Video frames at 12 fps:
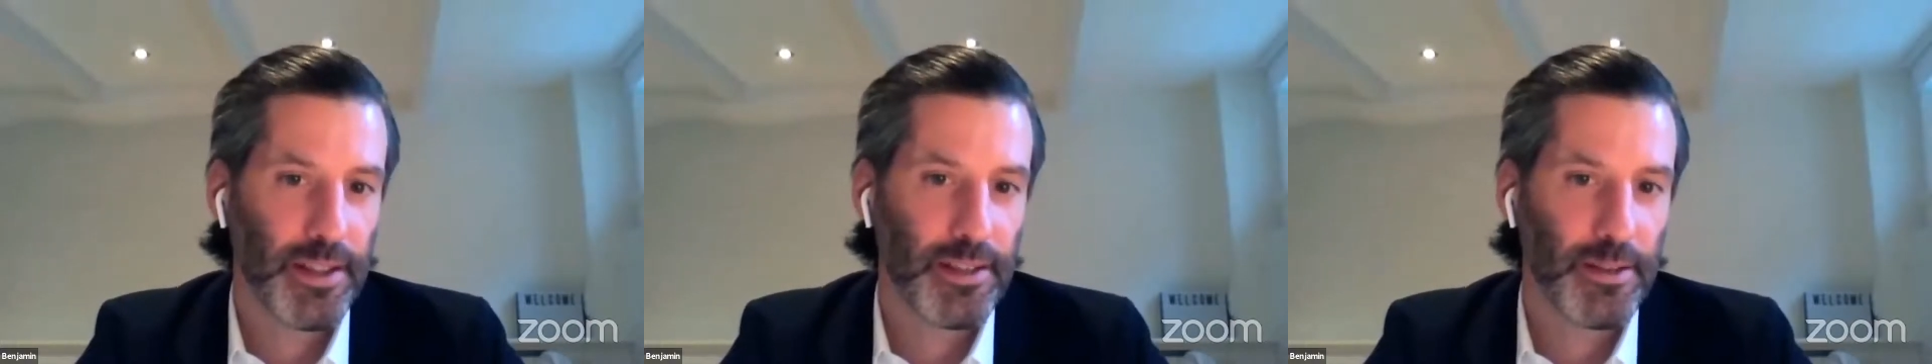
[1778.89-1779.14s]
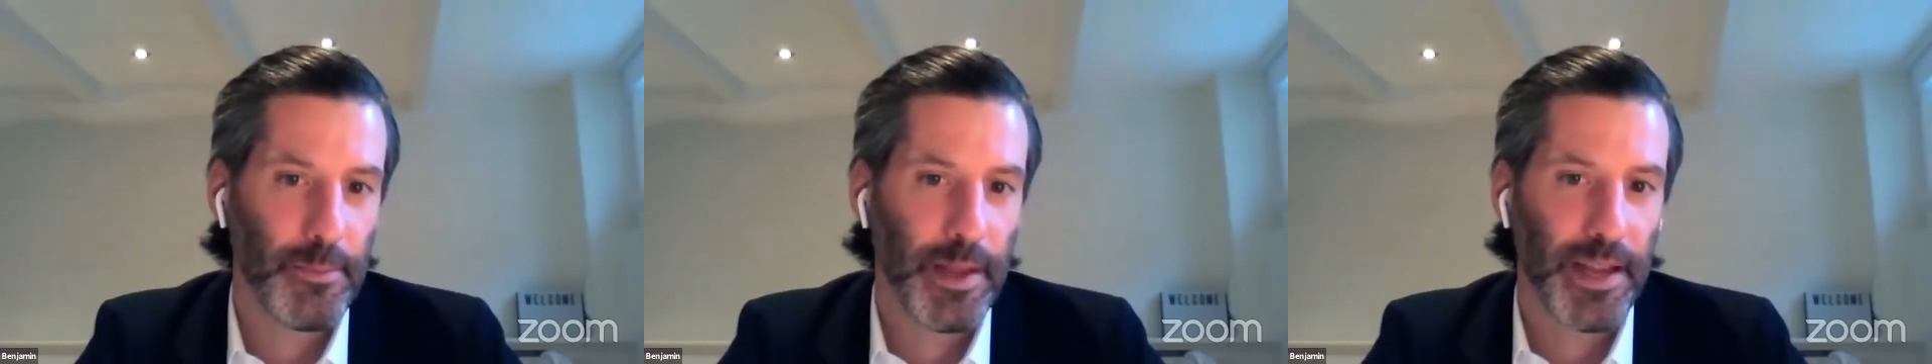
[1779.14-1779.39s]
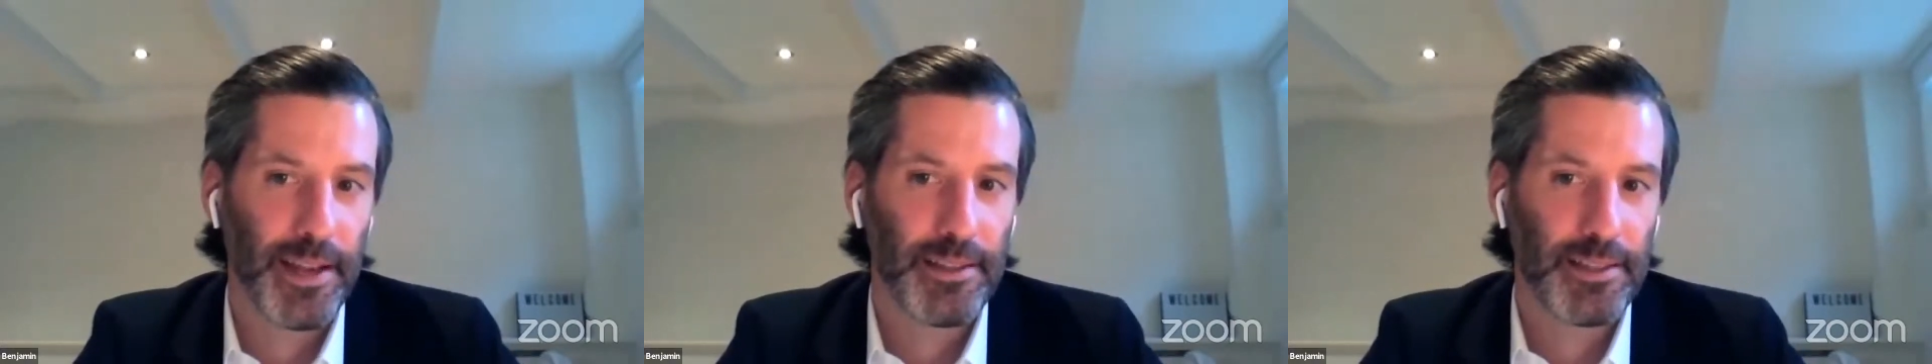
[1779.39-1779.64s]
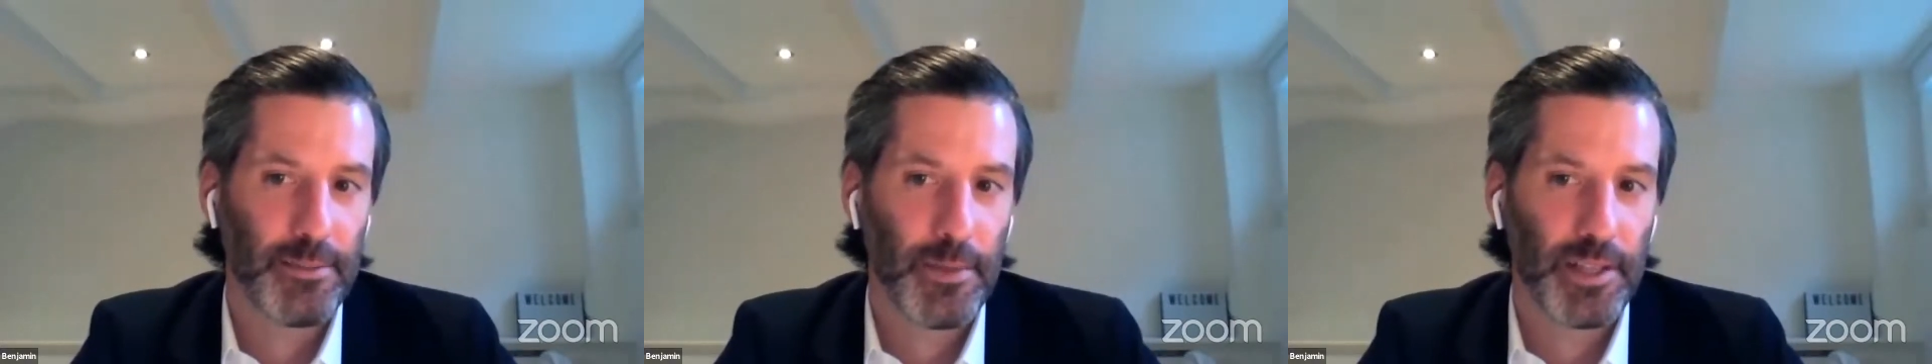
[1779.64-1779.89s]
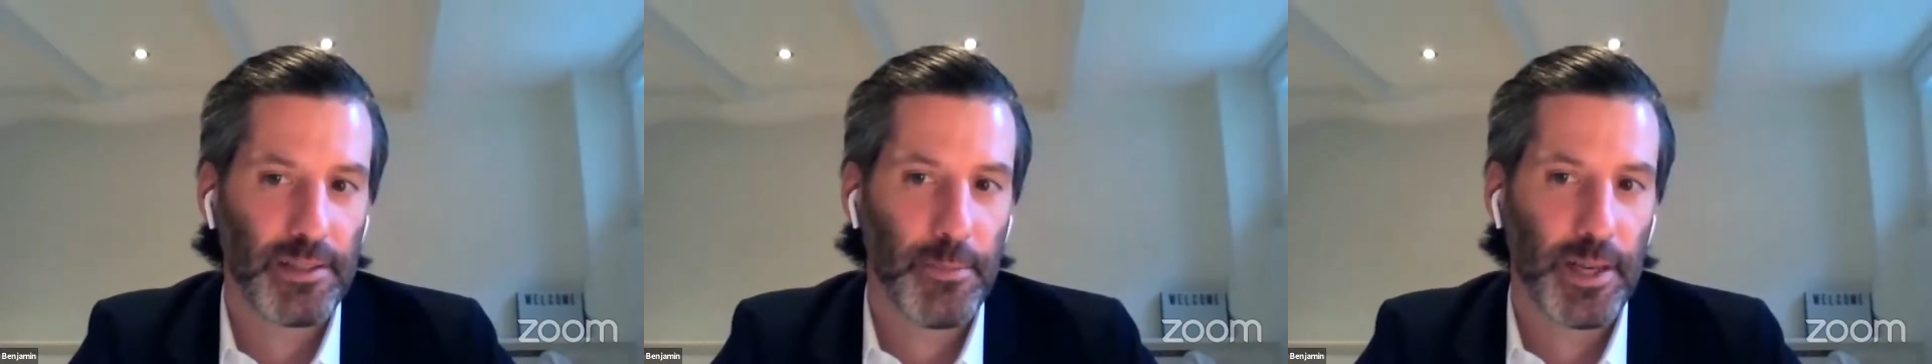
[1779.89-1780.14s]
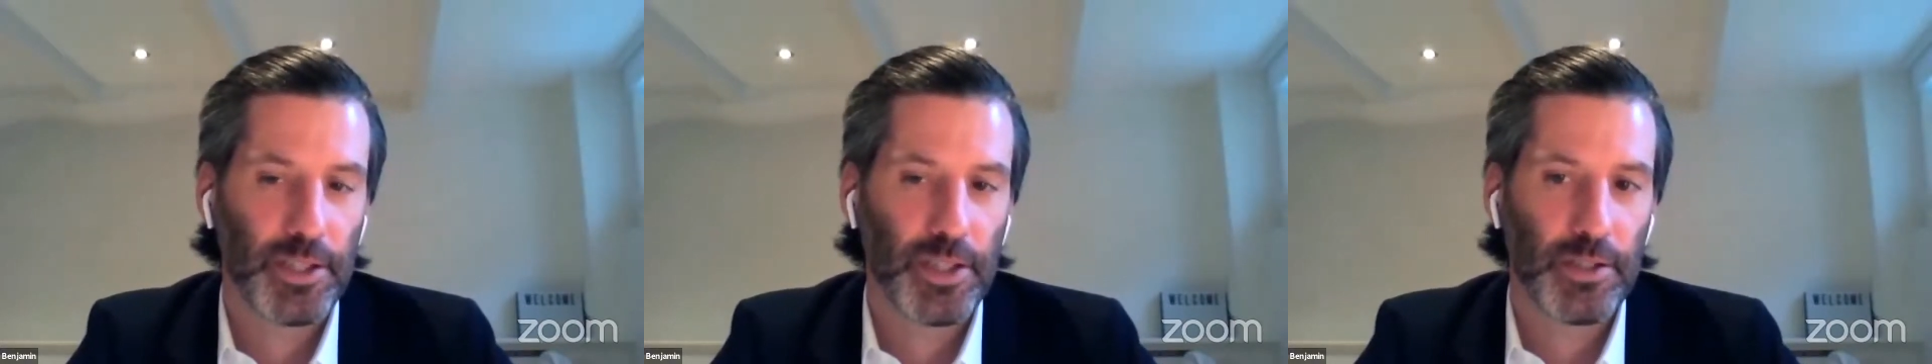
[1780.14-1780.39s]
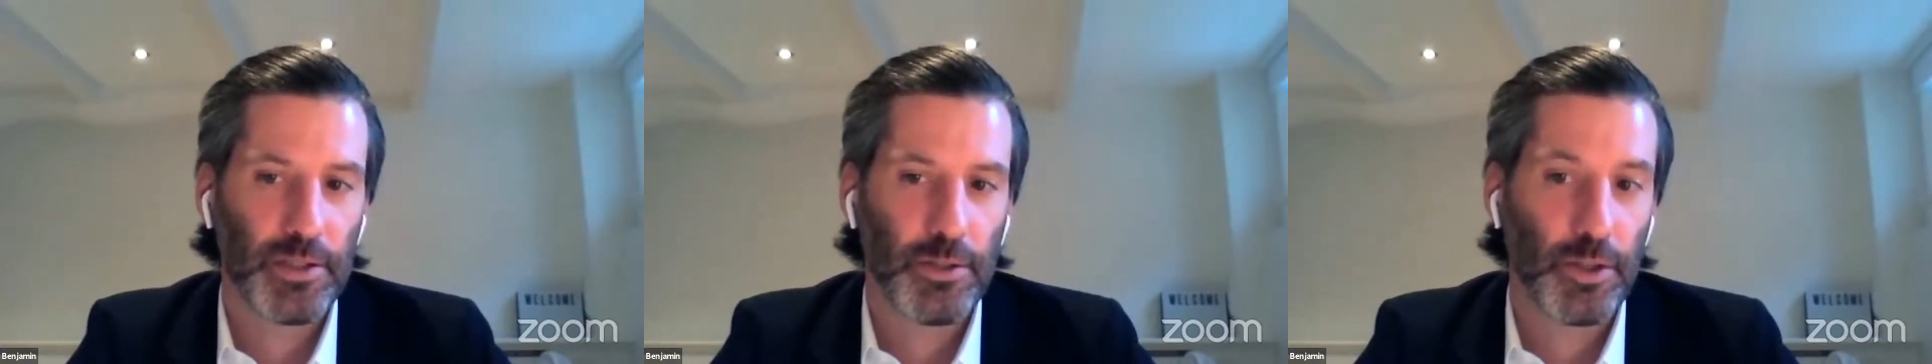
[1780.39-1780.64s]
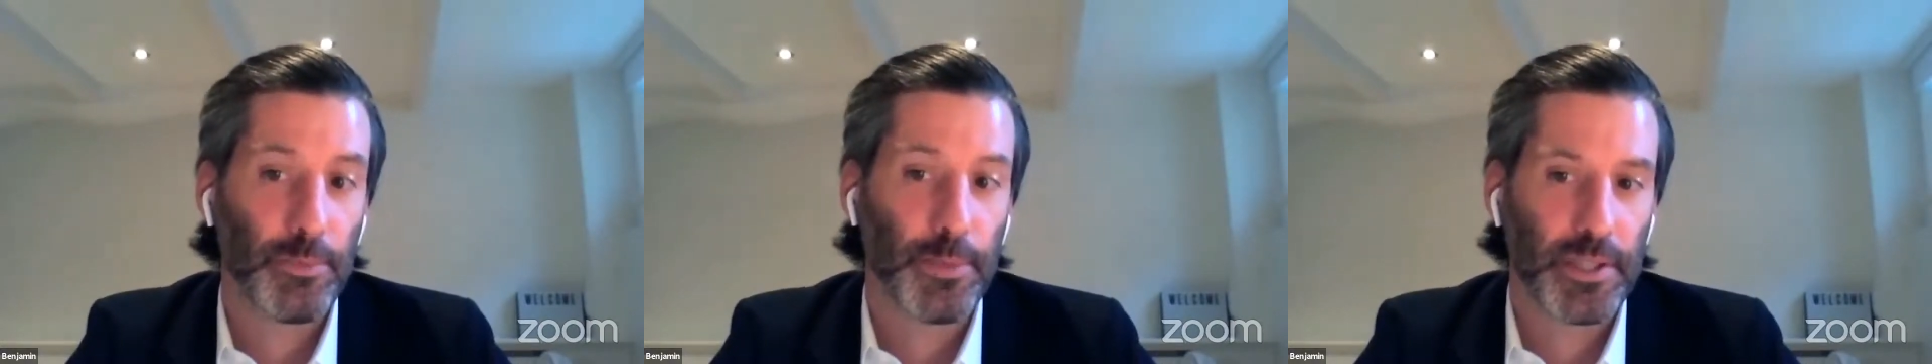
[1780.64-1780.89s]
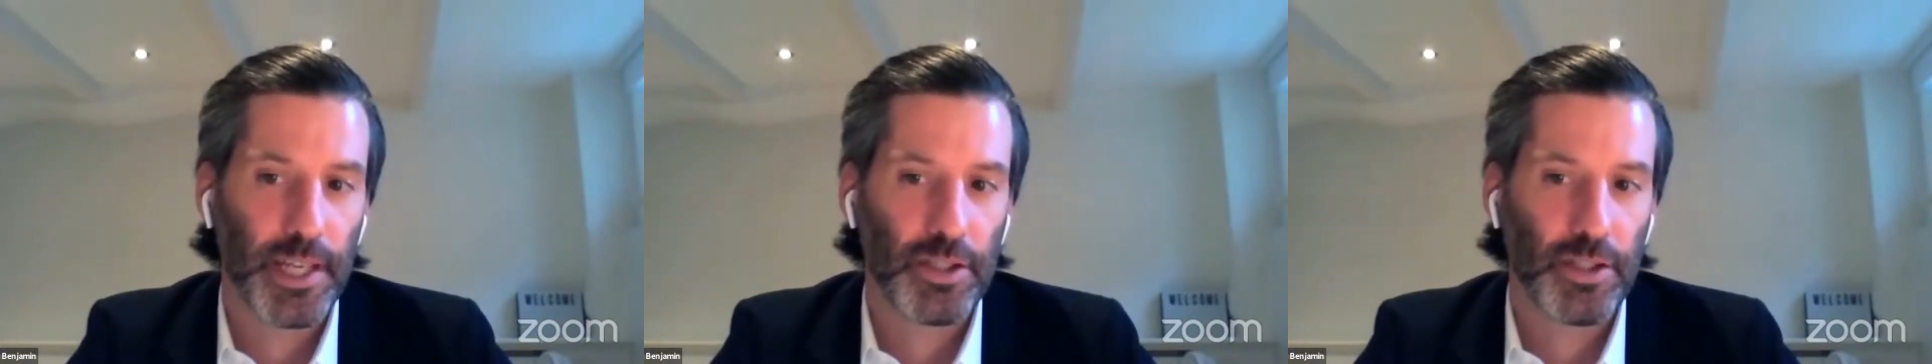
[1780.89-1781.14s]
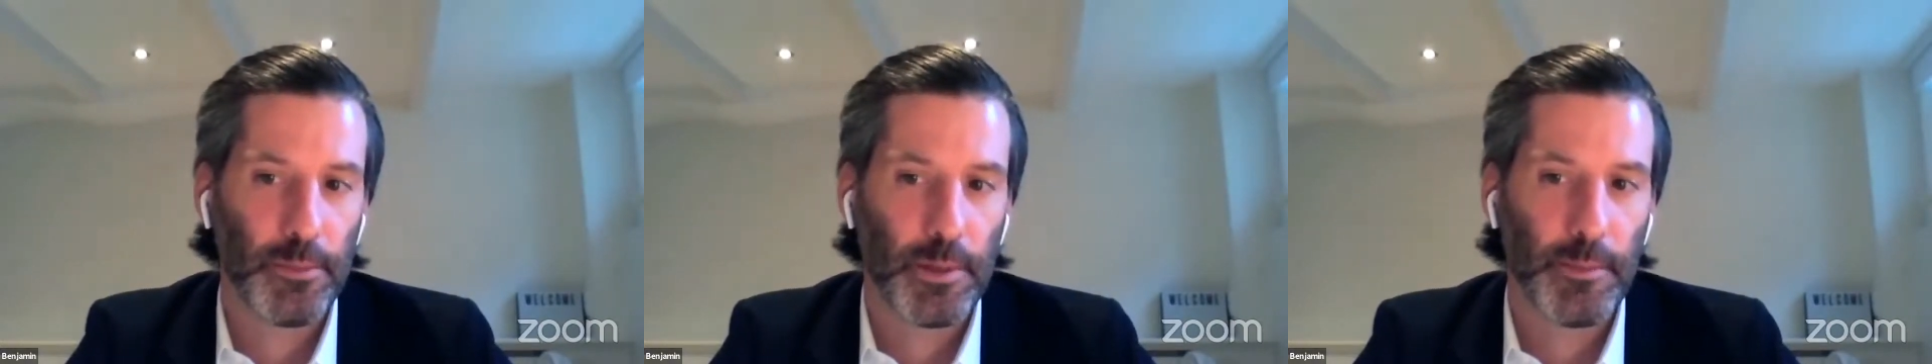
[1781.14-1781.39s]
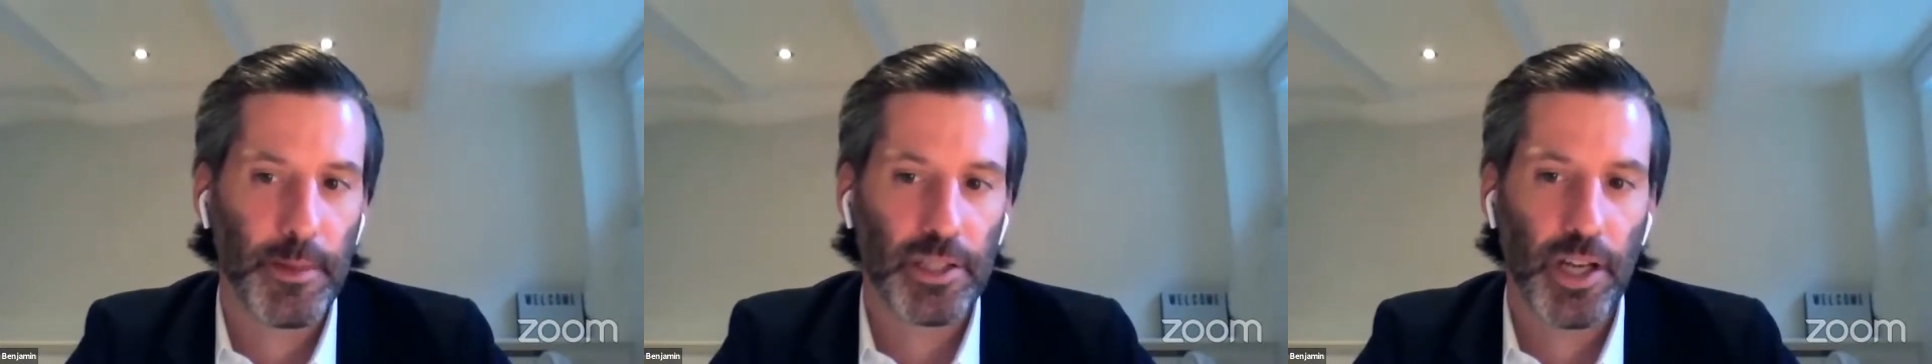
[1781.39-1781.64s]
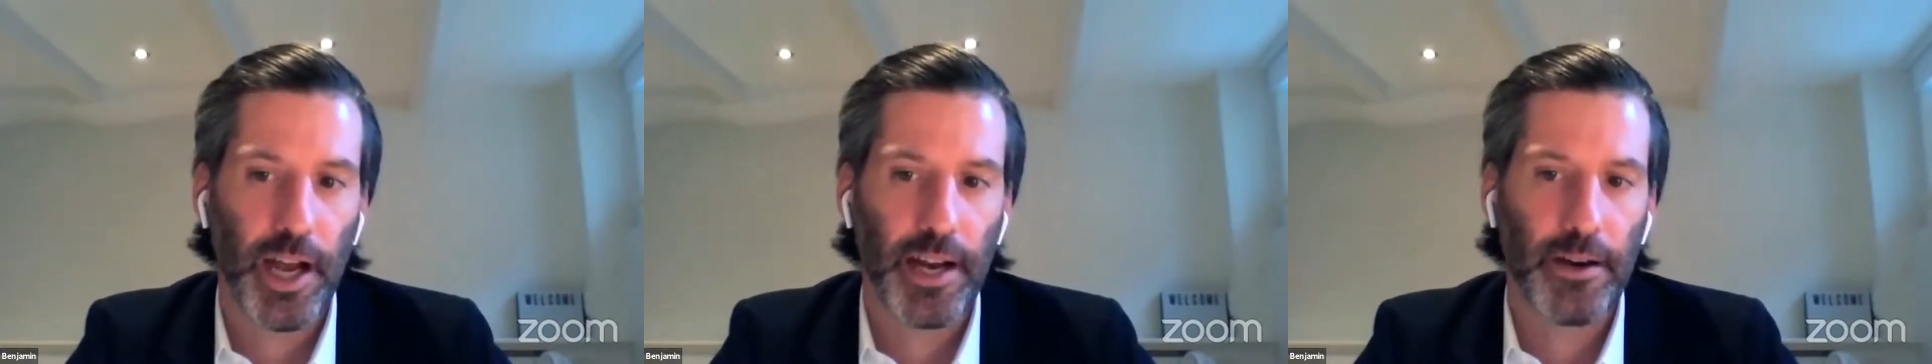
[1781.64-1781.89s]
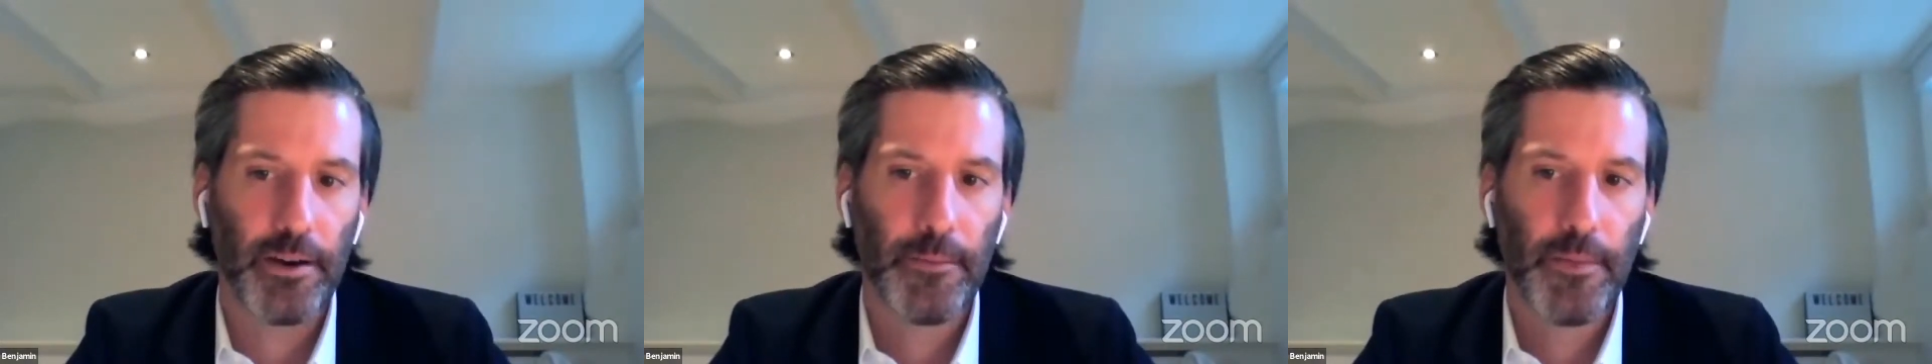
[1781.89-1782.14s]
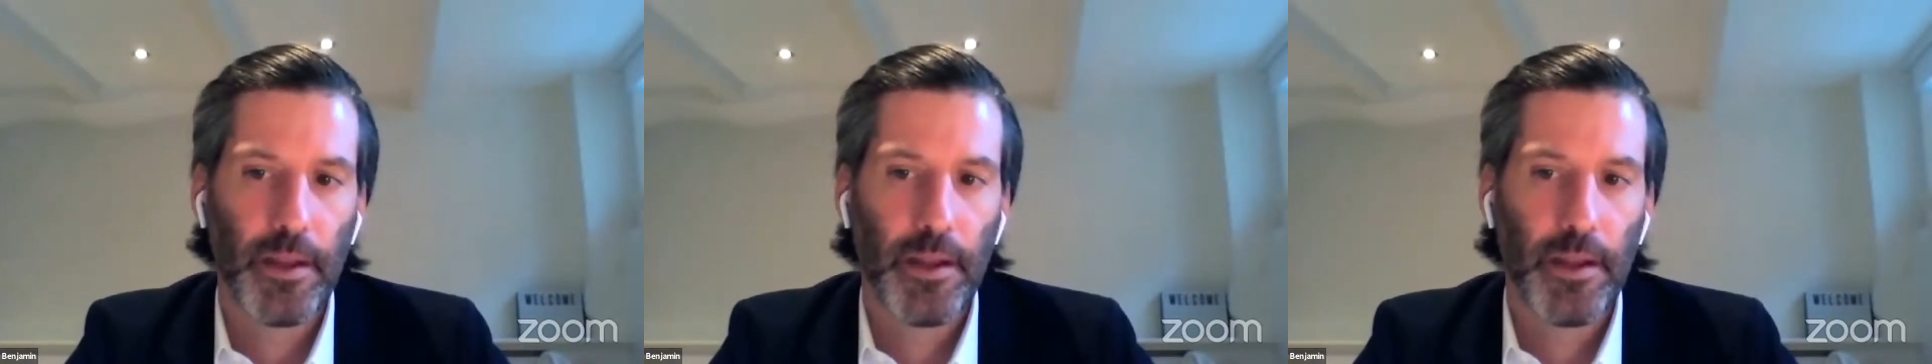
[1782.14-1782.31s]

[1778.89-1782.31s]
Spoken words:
the demand could potentially be much higher.